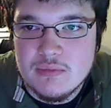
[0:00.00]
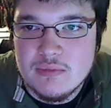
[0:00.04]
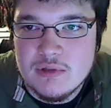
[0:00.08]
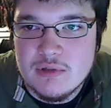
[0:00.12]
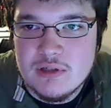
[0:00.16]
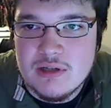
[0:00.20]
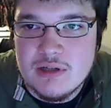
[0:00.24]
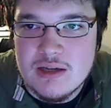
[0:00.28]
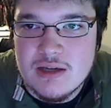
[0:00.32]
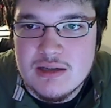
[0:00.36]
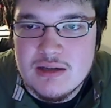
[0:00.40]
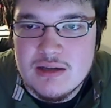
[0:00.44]

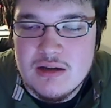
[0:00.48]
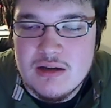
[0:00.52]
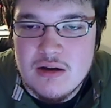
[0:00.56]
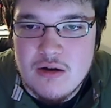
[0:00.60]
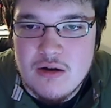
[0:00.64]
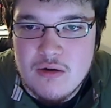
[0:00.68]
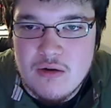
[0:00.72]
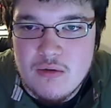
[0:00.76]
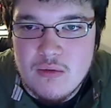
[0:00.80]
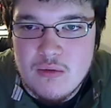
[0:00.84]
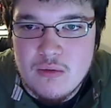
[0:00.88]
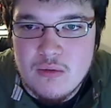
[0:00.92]
because, you
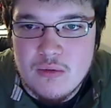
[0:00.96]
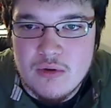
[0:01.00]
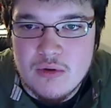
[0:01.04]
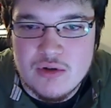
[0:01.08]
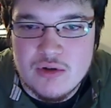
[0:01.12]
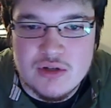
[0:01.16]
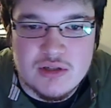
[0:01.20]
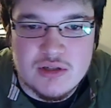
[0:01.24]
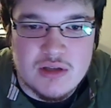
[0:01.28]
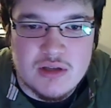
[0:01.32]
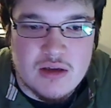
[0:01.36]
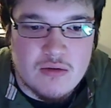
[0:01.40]
know, they're
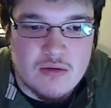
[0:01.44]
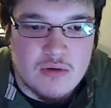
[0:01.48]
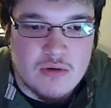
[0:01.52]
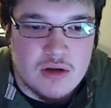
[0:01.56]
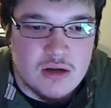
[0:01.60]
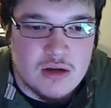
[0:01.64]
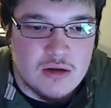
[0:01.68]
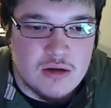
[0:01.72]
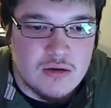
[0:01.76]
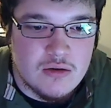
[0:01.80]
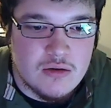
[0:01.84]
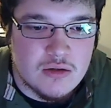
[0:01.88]
just like, what do
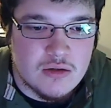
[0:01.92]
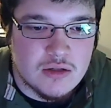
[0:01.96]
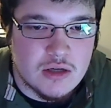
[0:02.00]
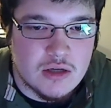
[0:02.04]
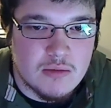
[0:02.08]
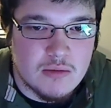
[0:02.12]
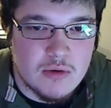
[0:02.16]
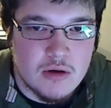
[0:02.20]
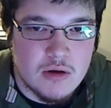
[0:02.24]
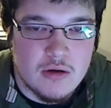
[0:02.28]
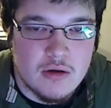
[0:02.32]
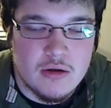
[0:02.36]
you do in this
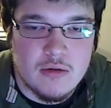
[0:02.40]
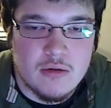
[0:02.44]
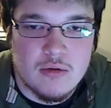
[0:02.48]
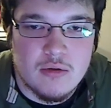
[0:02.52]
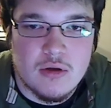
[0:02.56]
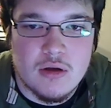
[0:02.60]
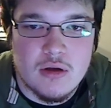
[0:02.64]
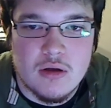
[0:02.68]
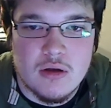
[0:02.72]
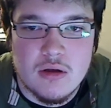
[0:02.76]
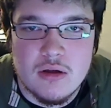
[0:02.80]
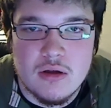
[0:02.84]
game? Oh,
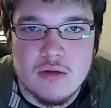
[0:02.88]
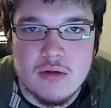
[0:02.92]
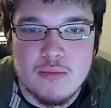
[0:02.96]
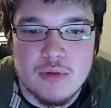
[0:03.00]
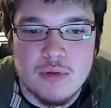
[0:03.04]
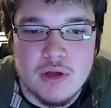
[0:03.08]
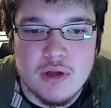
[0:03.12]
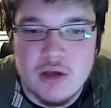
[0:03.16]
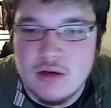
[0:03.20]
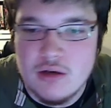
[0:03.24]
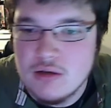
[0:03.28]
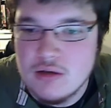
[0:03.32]
you
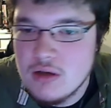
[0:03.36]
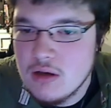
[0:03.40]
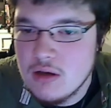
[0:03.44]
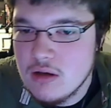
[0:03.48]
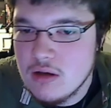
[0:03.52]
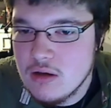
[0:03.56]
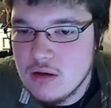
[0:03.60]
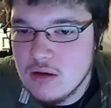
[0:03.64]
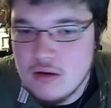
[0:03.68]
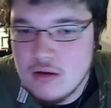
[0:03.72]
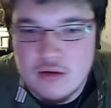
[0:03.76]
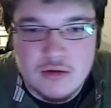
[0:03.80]
plant
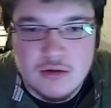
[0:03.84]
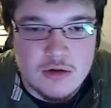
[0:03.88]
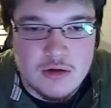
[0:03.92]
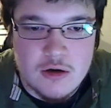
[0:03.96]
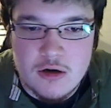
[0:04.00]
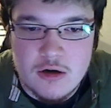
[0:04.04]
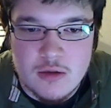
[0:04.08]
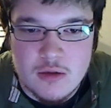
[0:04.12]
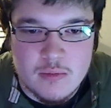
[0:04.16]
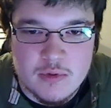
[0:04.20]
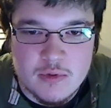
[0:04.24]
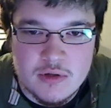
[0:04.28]

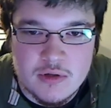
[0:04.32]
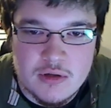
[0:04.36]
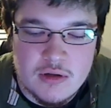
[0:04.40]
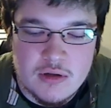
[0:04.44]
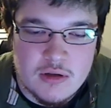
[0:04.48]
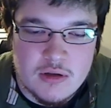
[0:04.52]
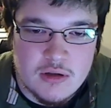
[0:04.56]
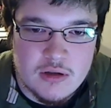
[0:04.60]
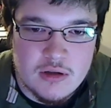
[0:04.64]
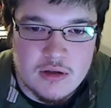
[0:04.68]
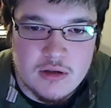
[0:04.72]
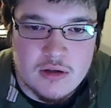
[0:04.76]
turnips,
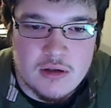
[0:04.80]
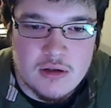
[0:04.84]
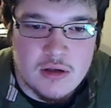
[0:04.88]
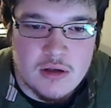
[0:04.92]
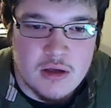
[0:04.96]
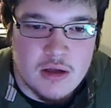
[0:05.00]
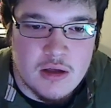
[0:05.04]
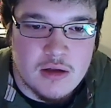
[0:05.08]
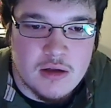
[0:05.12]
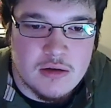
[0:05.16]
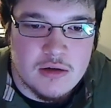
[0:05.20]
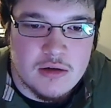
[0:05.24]

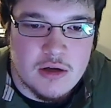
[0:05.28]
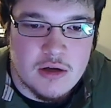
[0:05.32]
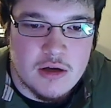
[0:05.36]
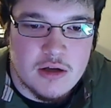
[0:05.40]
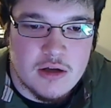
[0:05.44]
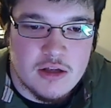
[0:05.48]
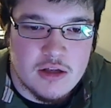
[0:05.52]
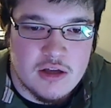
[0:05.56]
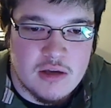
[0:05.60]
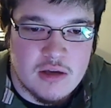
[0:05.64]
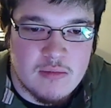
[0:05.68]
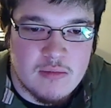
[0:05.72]
and
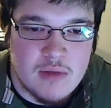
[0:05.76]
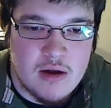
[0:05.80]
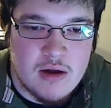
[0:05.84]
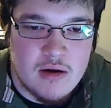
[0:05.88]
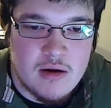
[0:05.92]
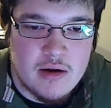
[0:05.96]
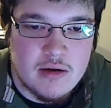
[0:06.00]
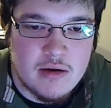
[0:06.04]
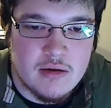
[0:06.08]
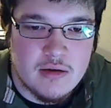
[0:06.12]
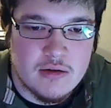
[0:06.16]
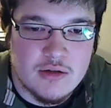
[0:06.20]
you get
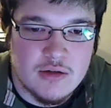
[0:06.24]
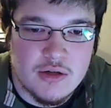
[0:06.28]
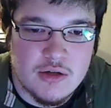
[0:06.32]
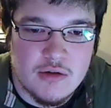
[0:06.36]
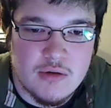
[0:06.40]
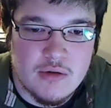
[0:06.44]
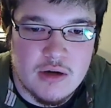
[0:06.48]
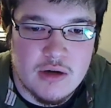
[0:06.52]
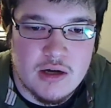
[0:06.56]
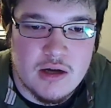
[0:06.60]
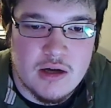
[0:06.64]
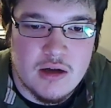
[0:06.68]
married to
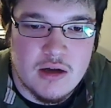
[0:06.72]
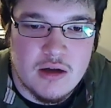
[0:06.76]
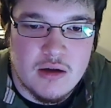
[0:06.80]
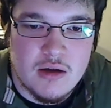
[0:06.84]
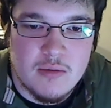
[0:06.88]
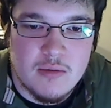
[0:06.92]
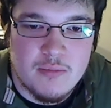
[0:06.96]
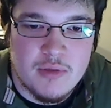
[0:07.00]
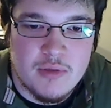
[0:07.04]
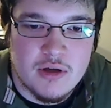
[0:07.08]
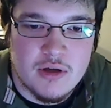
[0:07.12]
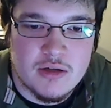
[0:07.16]

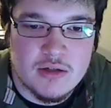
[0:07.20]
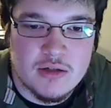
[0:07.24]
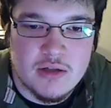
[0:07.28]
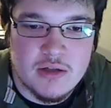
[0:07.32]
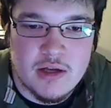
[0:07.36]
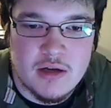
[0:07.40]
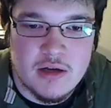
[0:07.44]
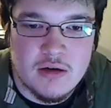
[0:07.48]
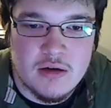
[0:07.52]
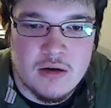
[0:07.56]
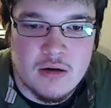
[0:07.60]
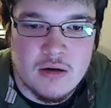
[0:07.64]

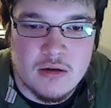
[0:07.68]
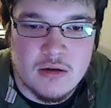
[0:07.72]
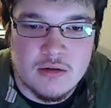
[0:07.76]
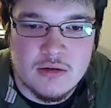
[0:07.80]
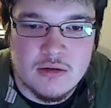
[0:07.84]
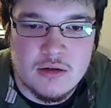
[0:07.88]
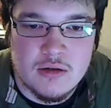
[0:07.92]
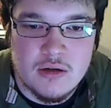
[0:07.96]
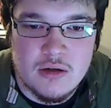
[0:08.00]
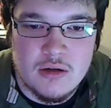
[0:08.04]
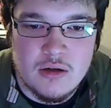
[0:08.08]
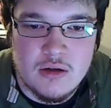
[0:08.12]
pixelated girls,
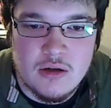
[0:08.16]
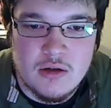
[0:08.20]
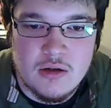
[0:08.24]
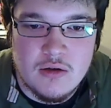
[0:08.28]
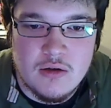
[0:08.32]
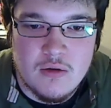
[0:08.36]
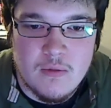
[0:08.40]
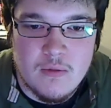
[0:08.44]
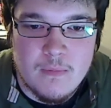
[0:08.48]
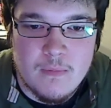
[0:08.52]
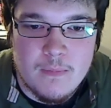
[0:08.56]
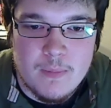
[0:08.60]

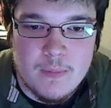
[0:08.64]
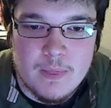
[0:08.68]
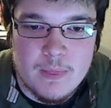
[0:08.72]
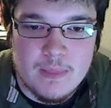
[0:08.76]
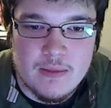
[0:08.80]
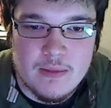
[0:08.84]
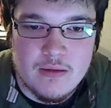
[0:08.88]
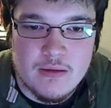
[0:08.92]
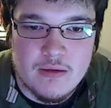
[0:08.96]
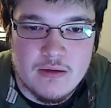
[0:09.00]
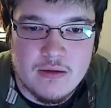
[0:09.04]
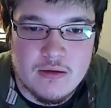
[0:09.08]

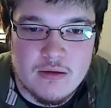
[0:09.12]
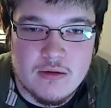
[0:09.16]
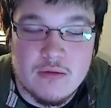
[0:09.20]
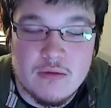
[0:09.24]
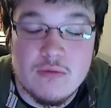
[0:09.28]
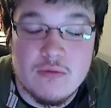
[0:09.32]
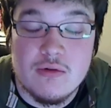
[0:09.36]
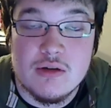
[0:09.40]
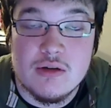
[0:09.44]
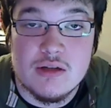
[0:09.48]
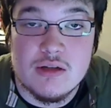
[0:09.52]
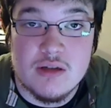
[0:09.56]

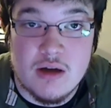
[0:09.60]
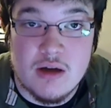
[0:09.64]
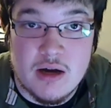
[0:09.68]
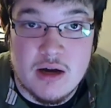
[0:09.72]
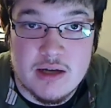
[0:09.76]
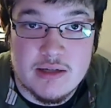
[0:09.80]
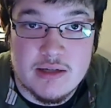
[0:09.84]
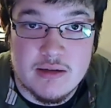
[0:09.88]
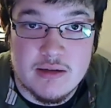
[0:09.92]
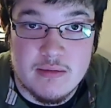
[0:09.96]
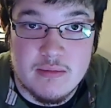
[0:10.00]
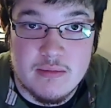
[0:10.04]
which is
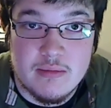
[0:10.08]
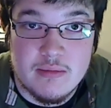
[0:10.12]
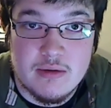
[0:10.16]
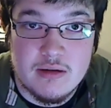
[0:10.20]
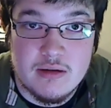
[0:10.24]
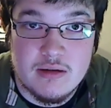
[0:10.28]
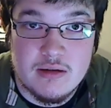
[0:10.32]
awesome.